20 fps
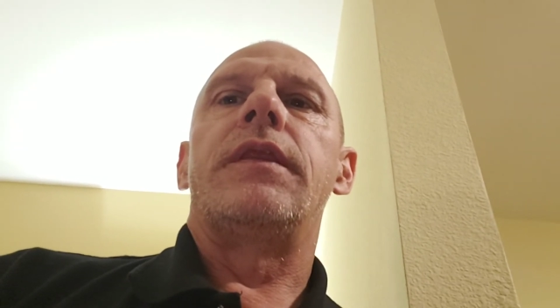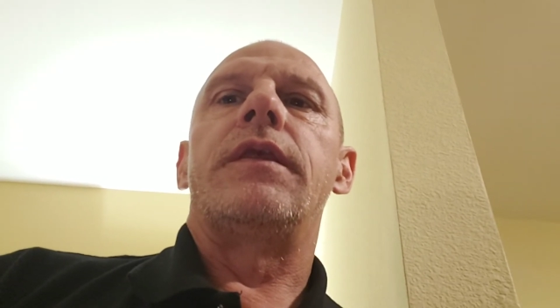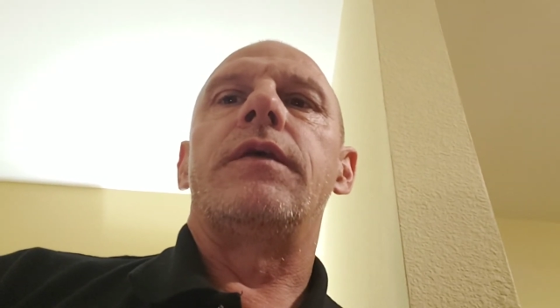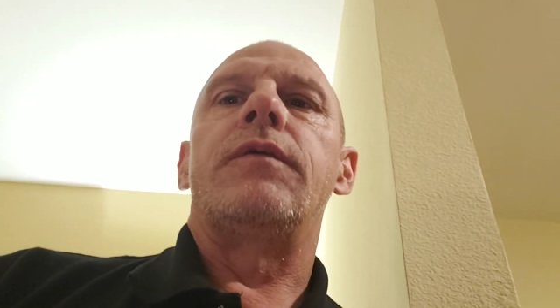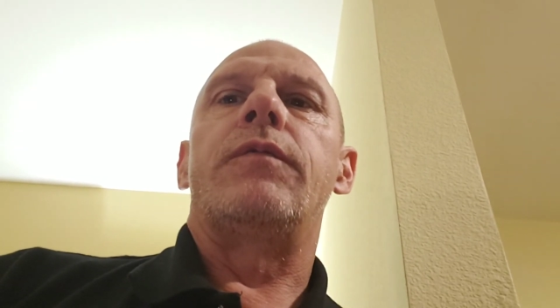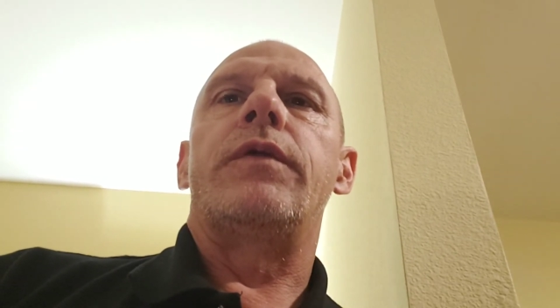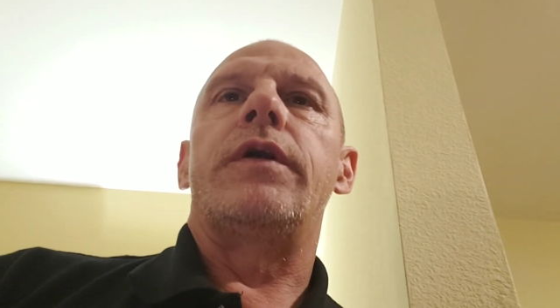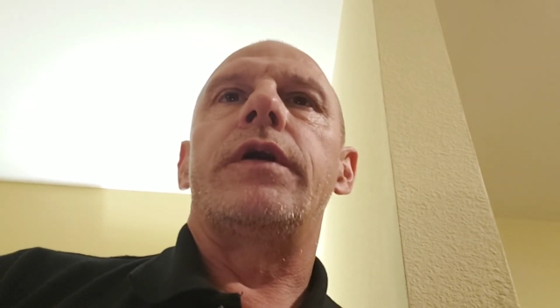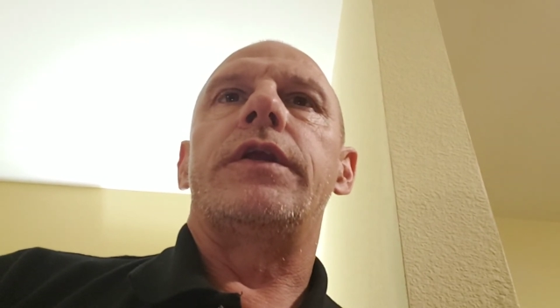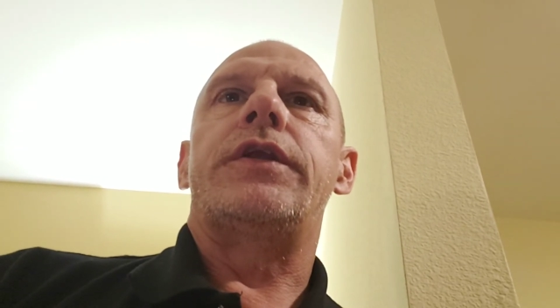
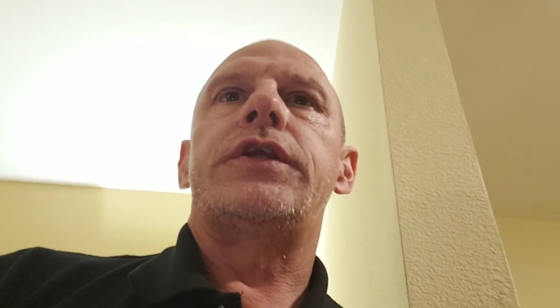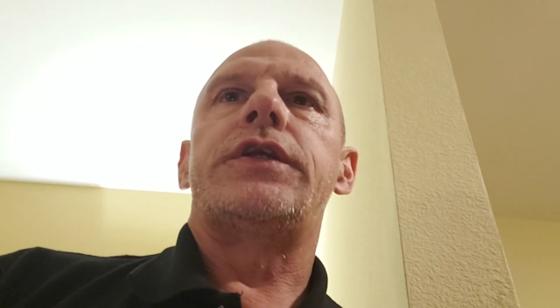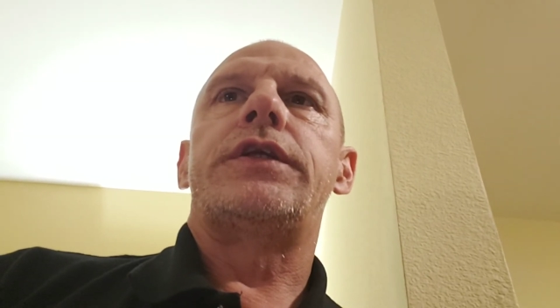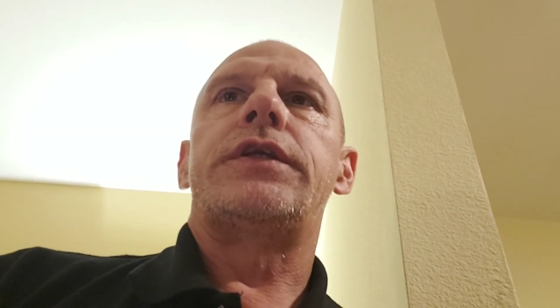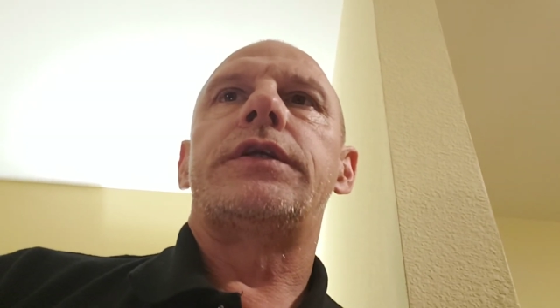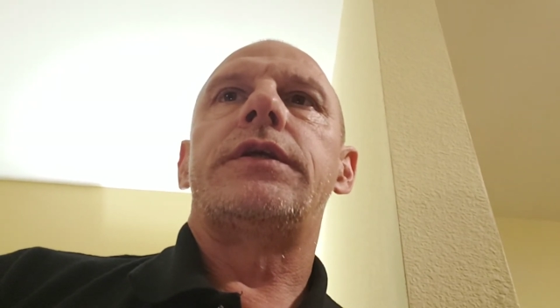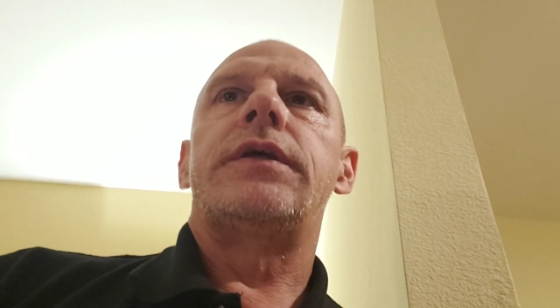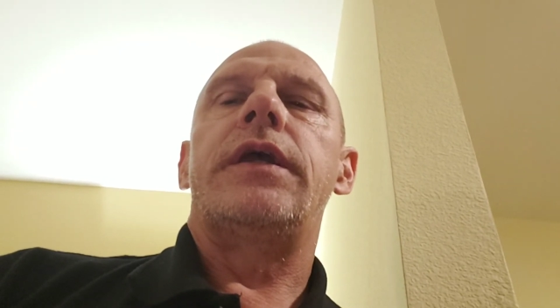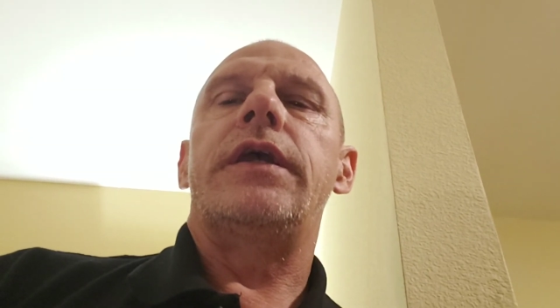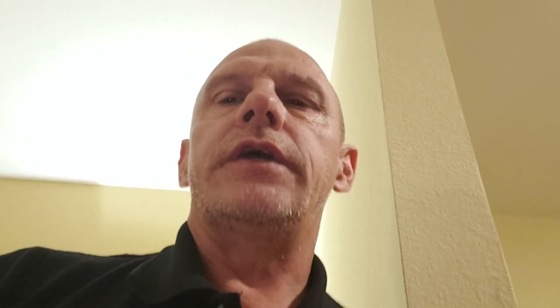
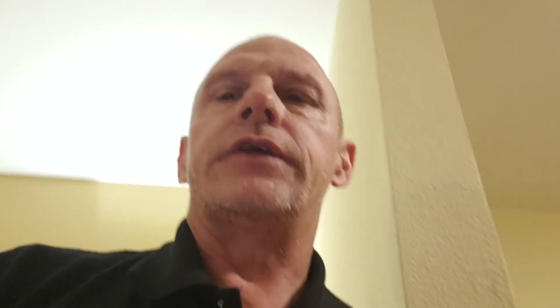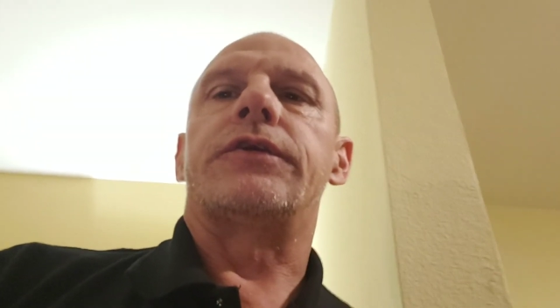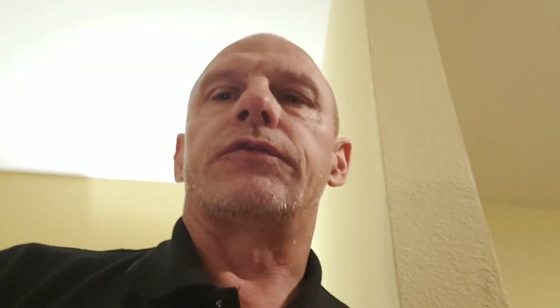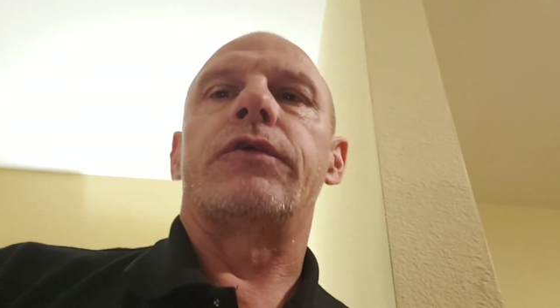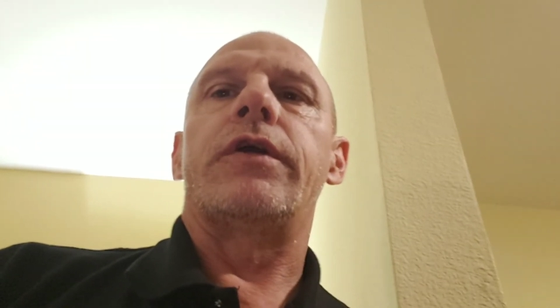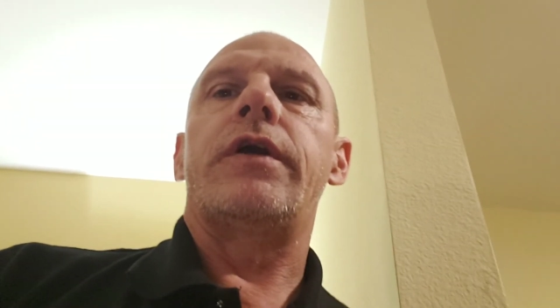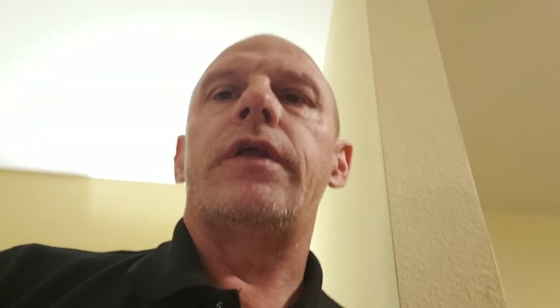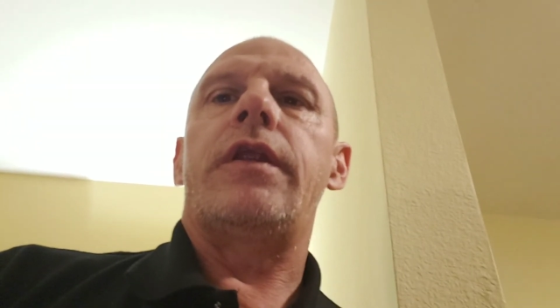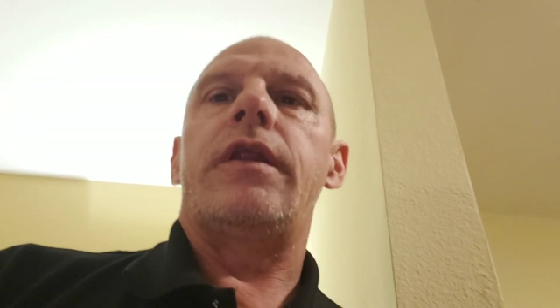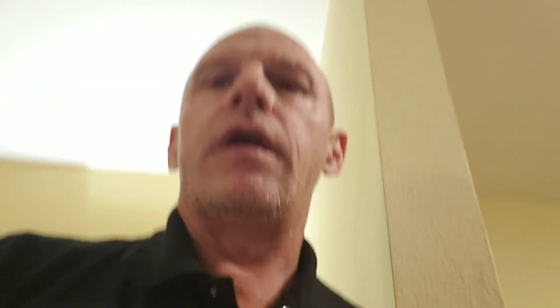which is
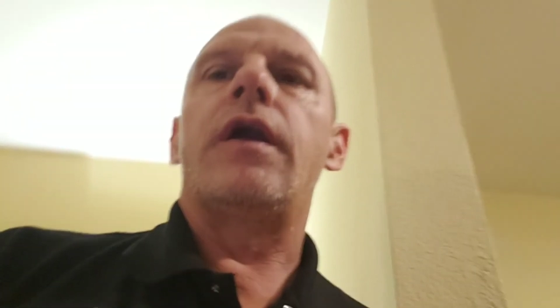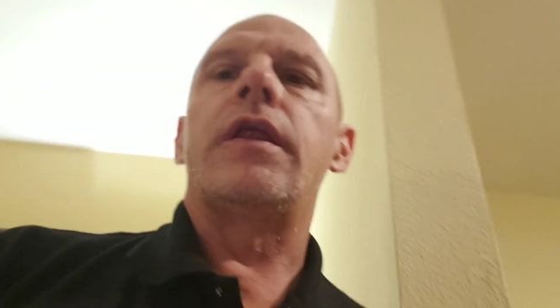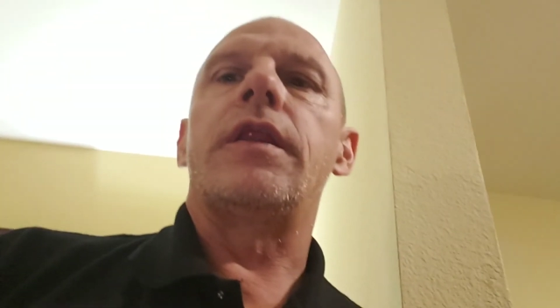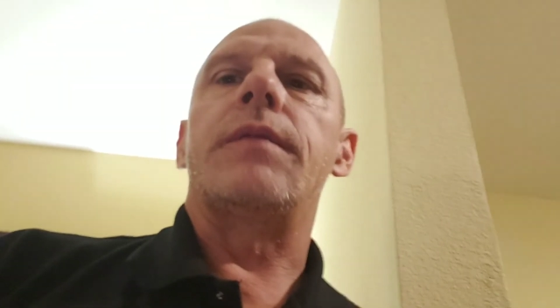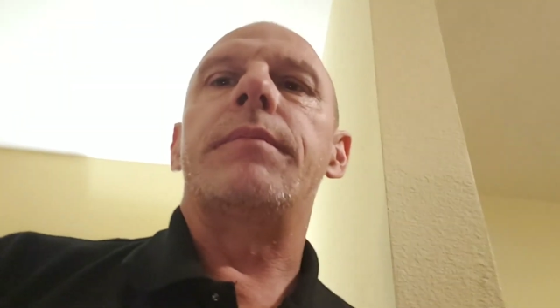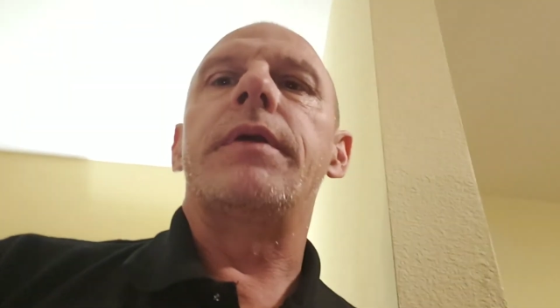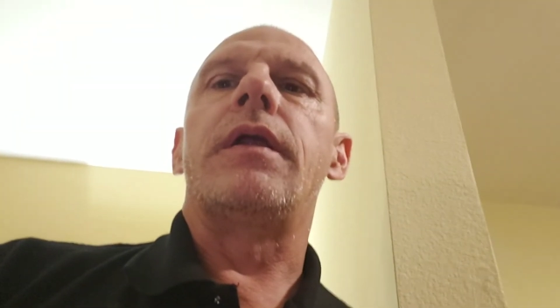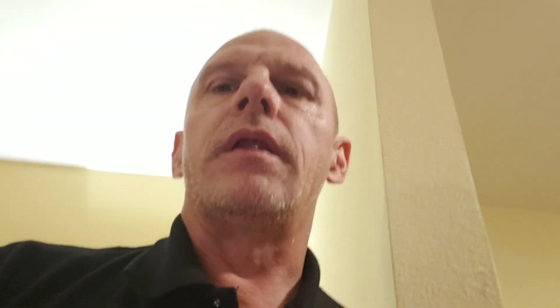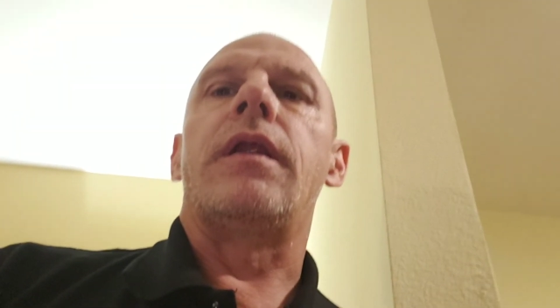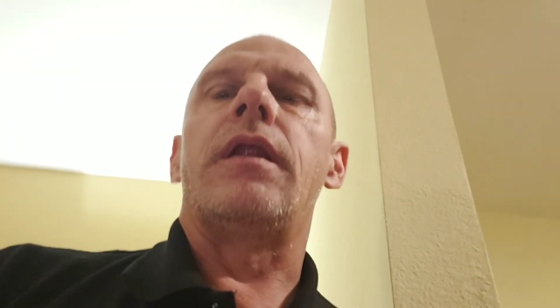written on the
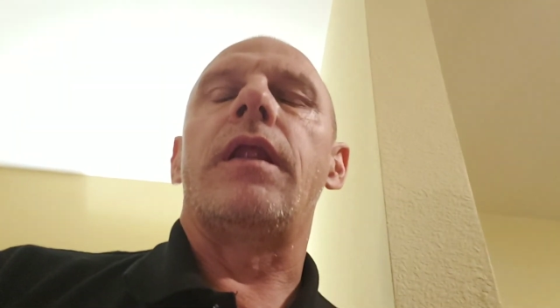bill